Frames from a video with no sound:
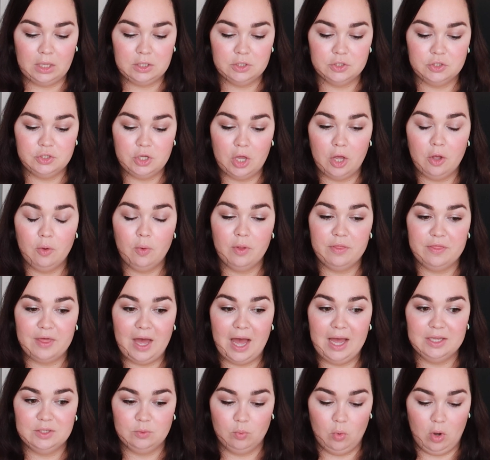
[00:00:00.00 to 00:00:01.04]
So
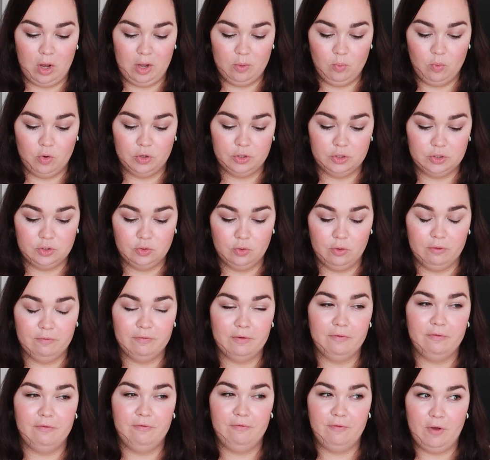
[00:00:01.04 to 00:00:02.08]
that is what I want to sort of
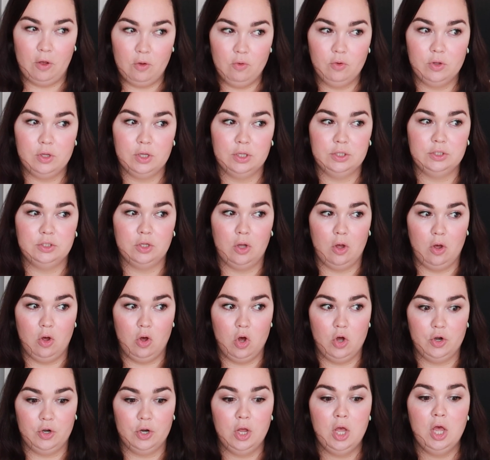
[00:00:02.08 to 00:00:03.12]
focus
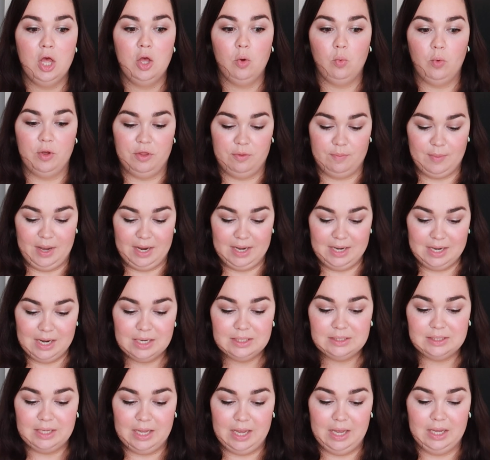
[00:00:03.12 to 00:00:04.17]
on with my
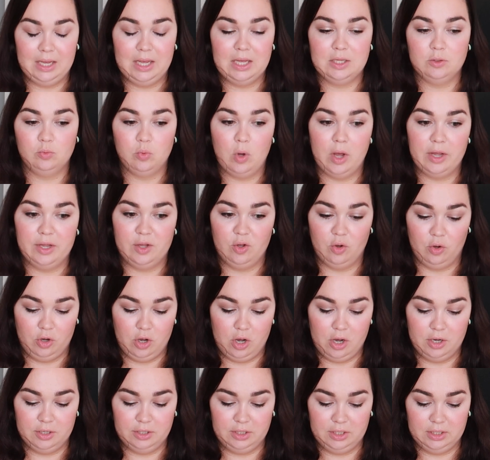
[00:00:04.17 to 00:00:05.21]
knitting, is working on
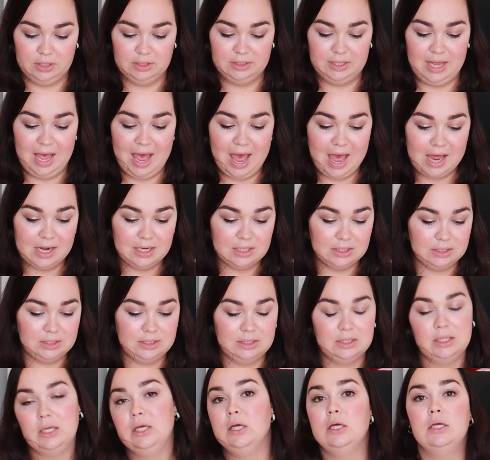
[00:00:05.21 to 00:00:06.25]
cardigans.
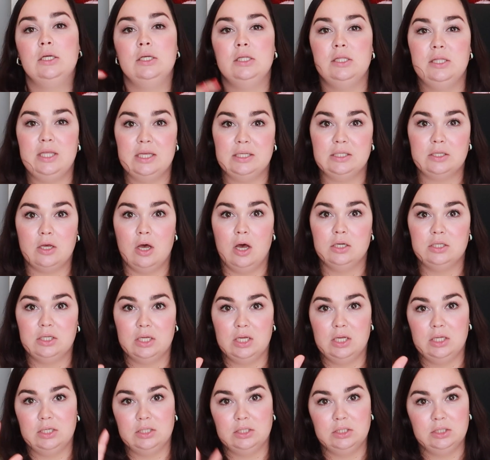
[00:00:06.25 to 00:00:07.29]
Hence this
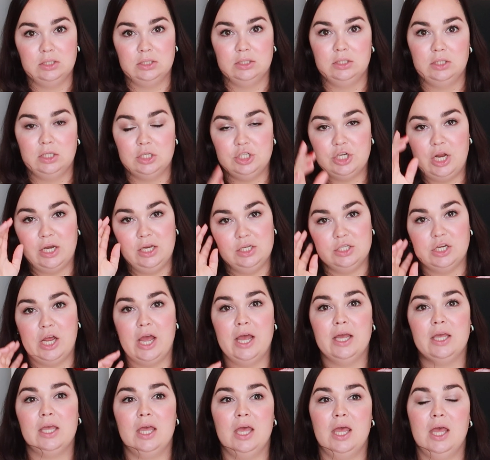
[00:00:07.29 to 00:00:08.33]
cardigan, the Jenny
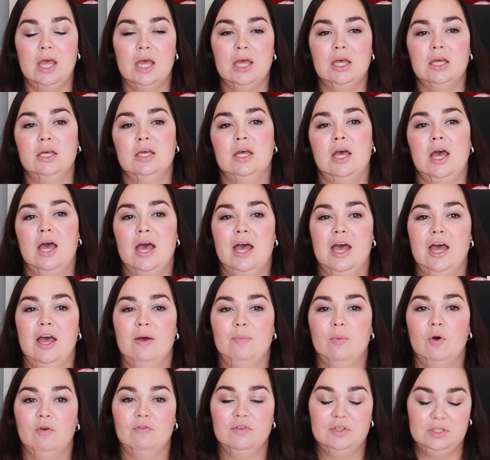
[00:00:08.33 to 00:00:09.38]
jacket,
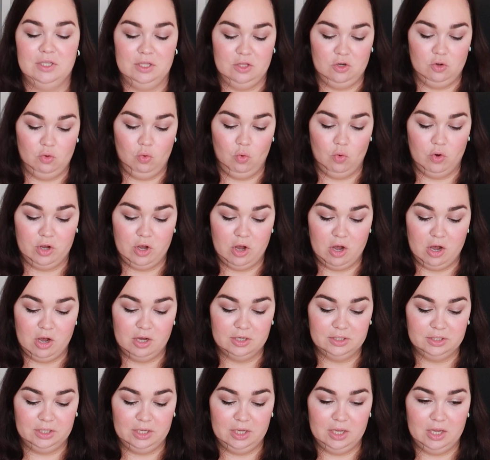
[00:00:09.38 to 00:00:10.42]
obviously the Nora
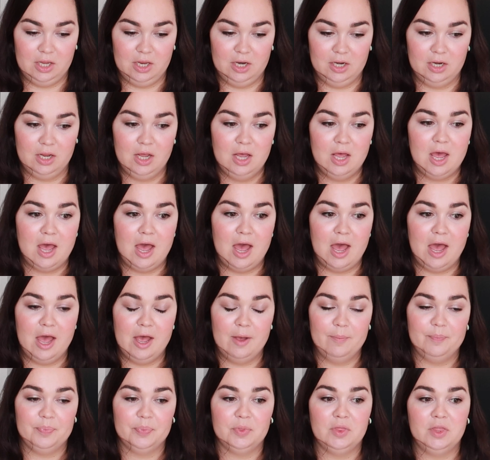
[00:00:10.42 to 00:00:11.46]
cardigan.
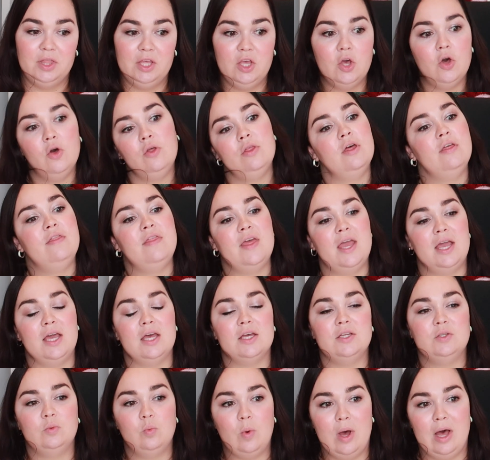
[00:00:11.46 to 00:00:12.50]
The other thing
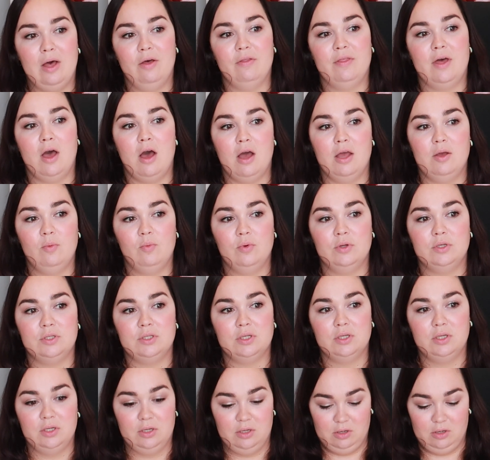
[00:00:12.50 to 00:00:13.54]
as well that I would
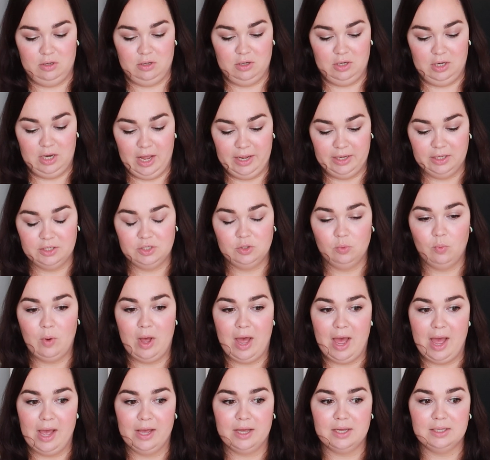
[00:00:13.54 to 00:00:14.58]
like to
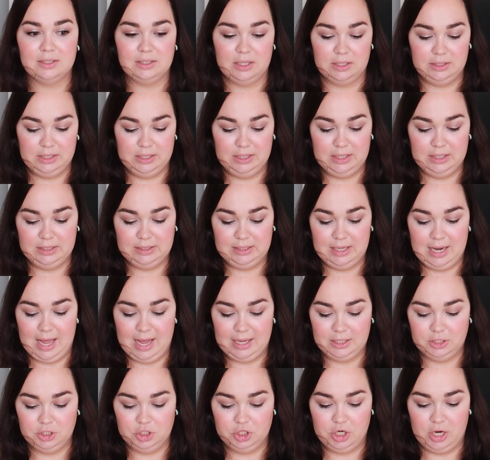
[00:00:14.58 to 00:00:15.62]
wear, because I did this
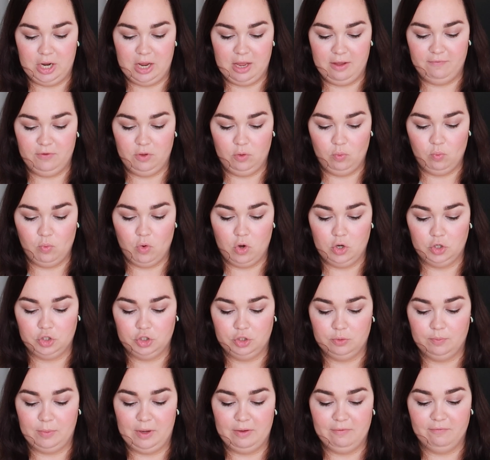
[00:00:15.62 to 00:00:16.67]
last year. If you
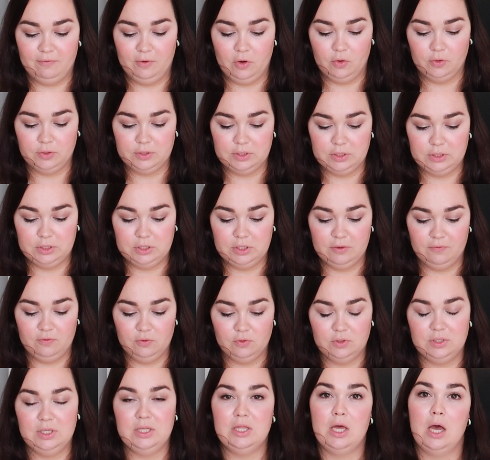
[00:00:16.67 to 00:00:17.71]
watched my vlogs and stuff,
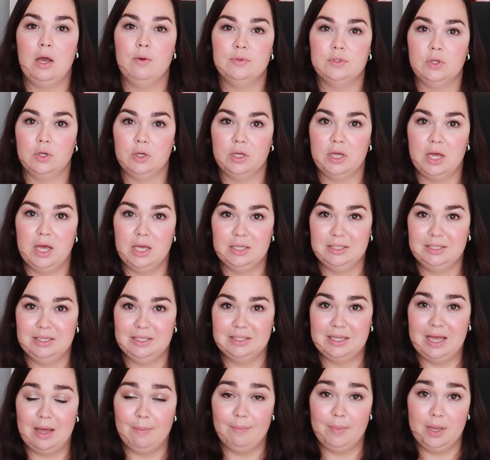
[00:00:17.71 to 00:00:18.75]
you'll see that I was on
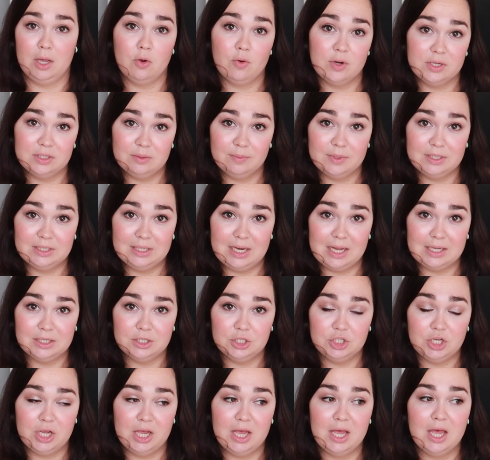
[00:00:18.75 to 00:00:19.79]
Kirsty's Handmade Christmas
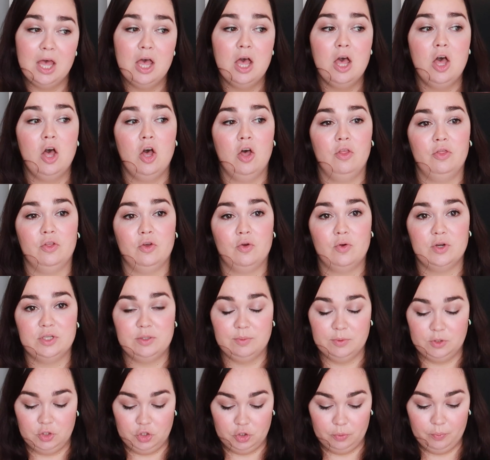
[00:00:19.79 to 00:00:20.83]
last year on the
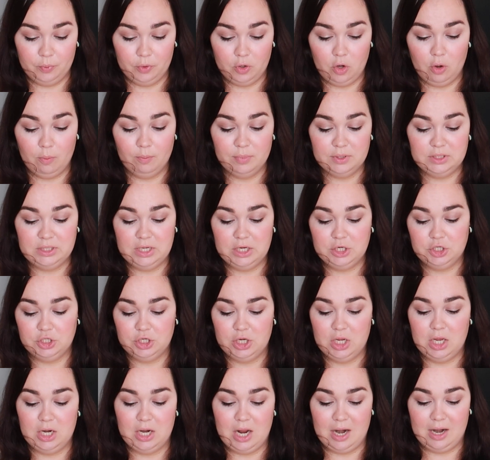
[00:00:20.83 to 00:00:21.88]
Christmas jumper
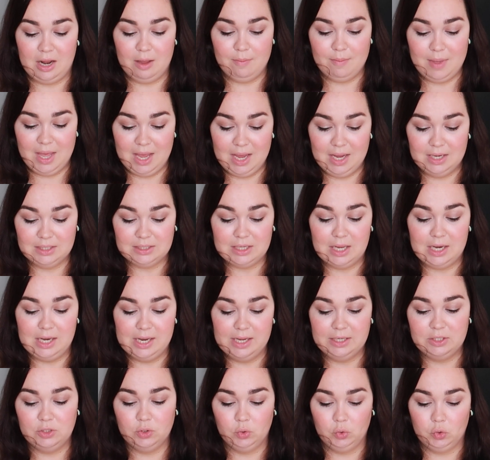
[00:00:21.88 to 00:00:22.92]
competition, and I made a
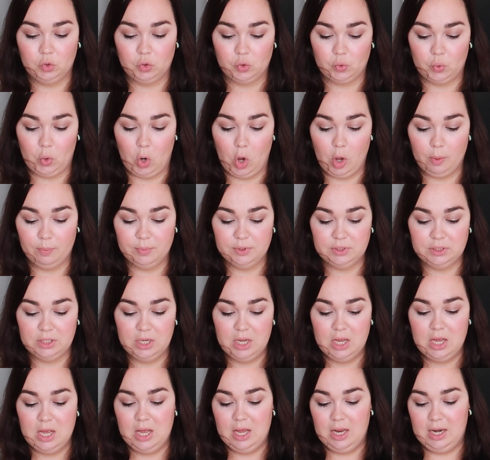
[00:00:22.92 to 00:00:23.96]
little cropped
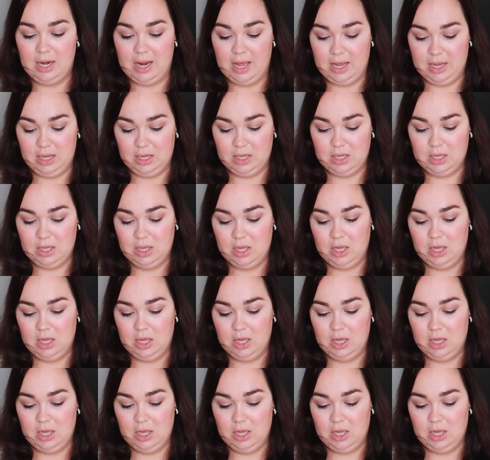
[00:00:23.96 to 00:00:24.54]
like